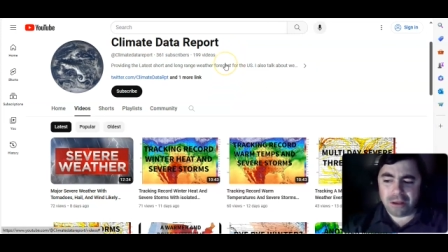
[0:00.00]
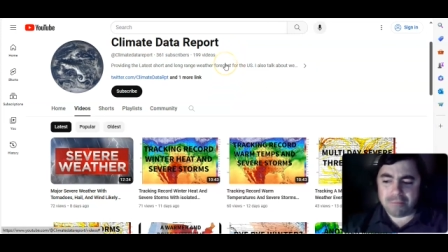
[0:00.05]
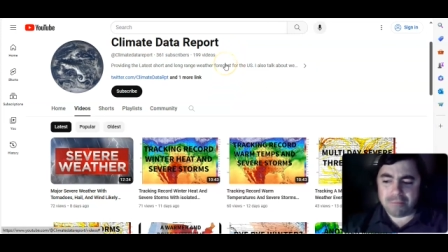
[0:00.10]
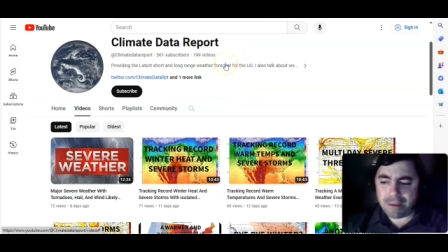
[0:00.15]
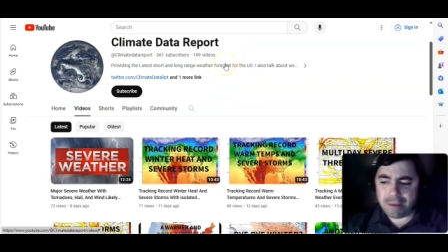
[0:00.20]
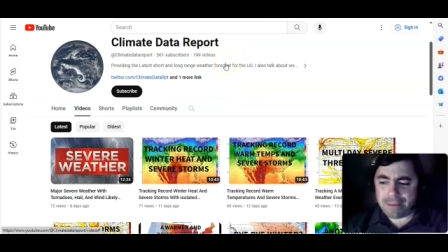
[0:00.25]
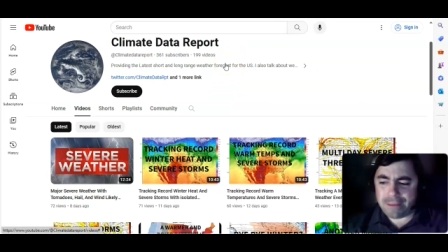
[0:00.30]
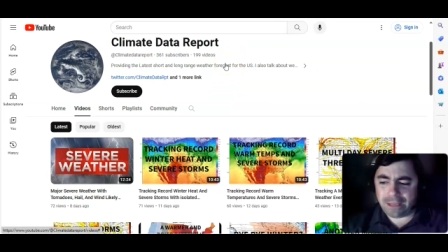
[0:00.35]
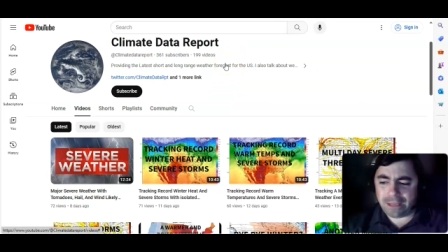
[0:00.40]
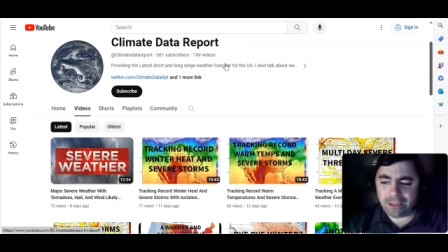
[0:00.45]

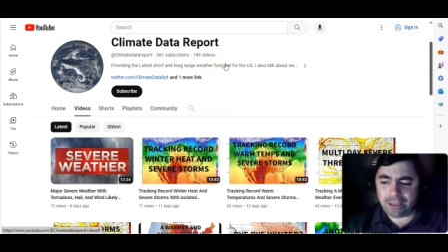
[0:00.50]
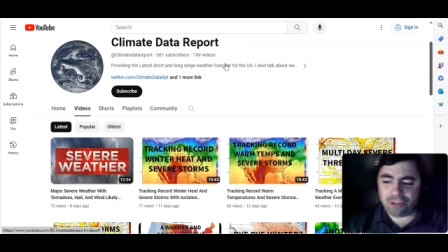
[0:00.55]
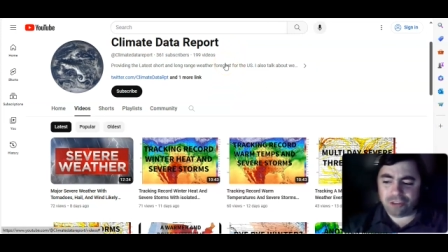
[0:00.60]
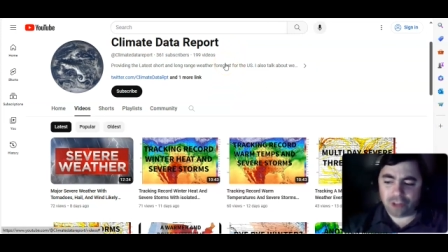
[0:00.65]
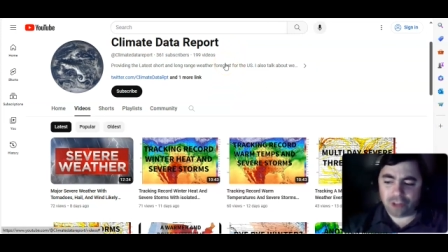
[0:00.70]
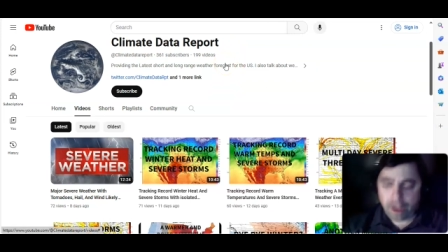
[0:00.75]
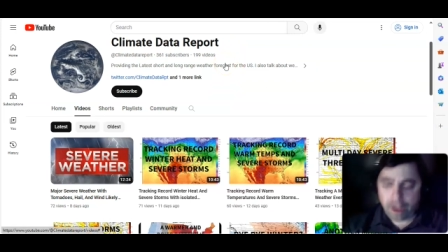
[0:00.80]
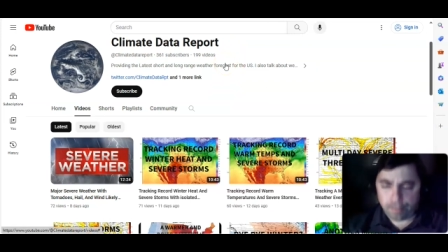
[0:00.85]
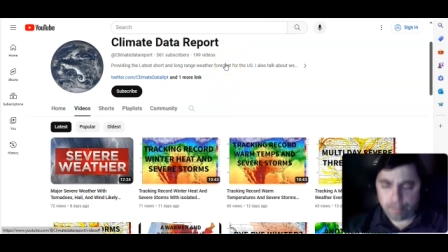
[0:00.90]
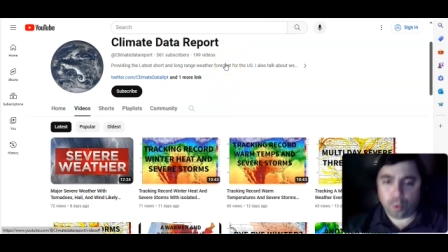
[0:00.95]
maybe at least
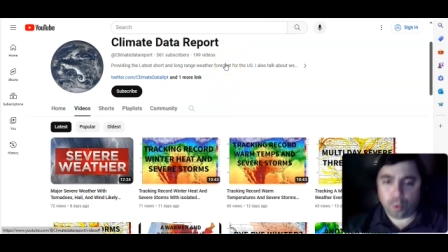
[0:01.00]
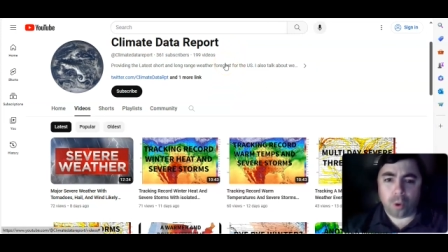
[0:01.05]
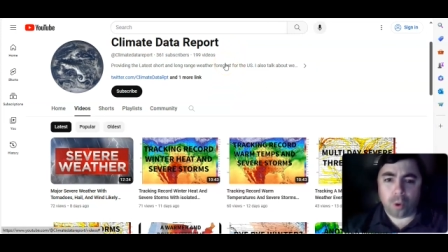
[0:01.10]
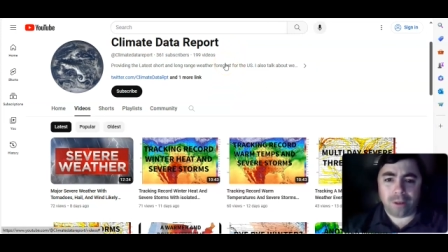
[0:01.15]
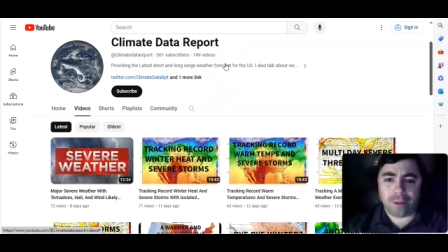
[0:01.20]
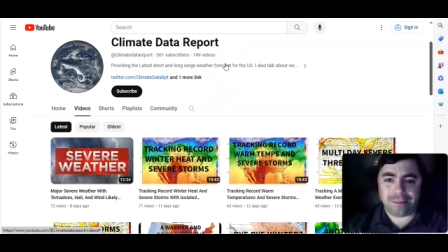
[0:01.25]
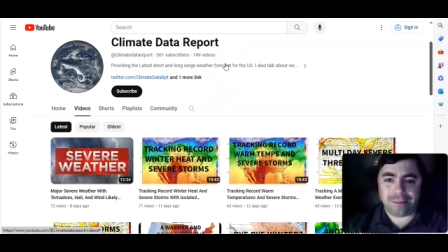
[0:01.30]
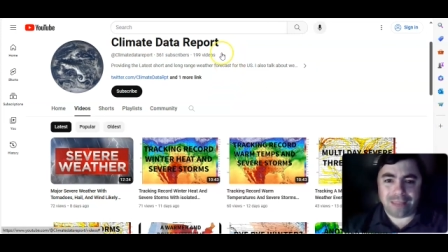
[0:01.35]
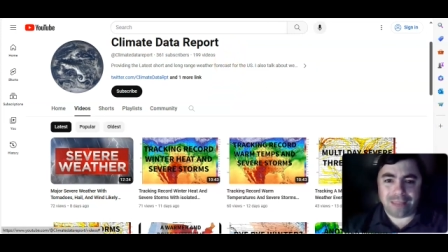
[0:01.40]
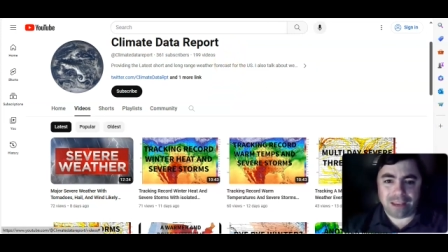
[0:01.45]
a couple
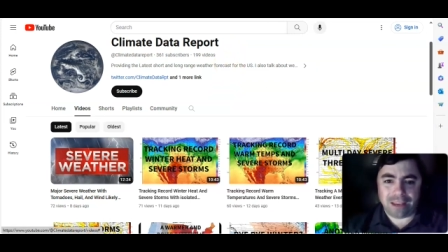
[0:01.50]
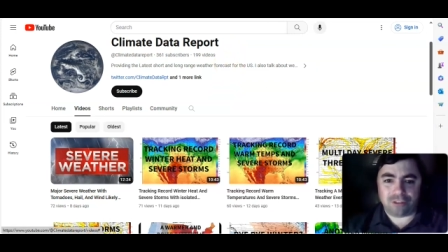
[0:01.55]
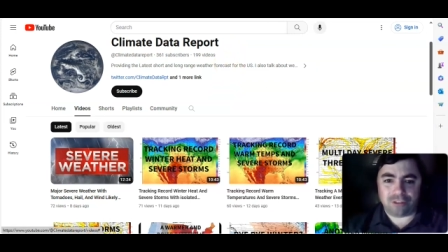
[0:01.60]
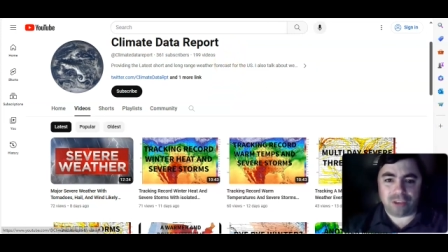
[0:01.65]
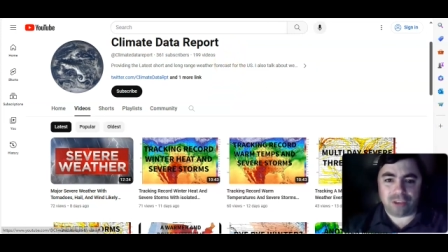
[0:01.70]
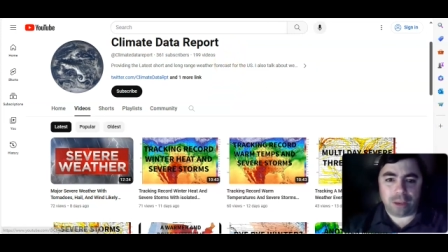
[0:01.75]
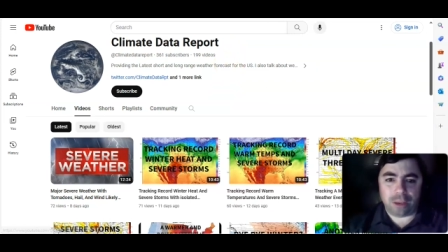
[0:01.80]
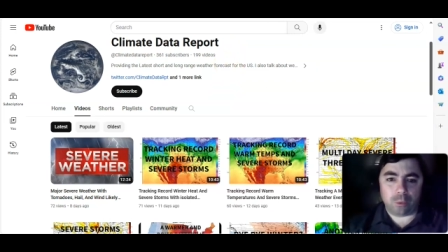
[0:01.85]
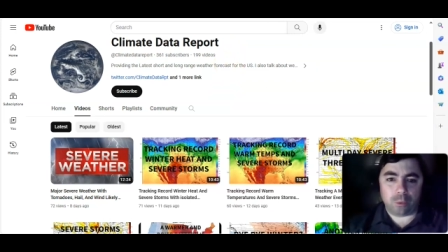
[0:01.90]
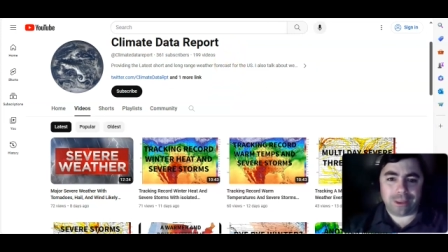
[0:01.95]
days
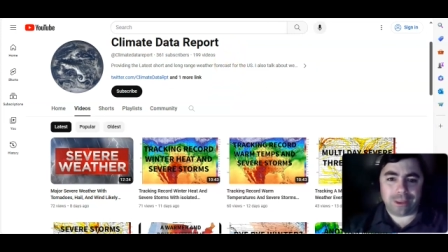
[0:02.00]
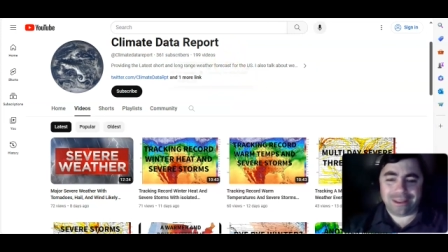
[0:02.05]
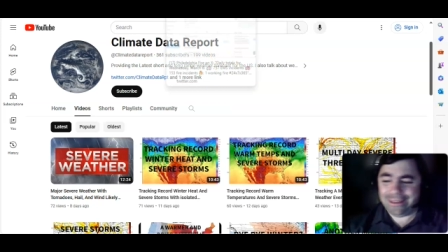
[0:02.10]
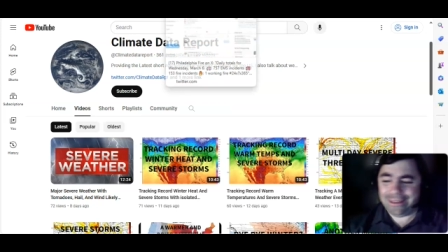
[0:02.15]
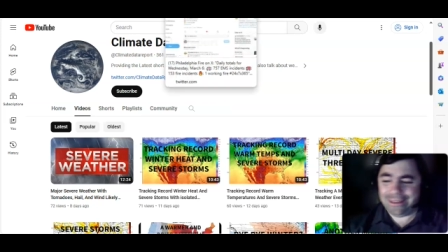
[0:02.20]
a week.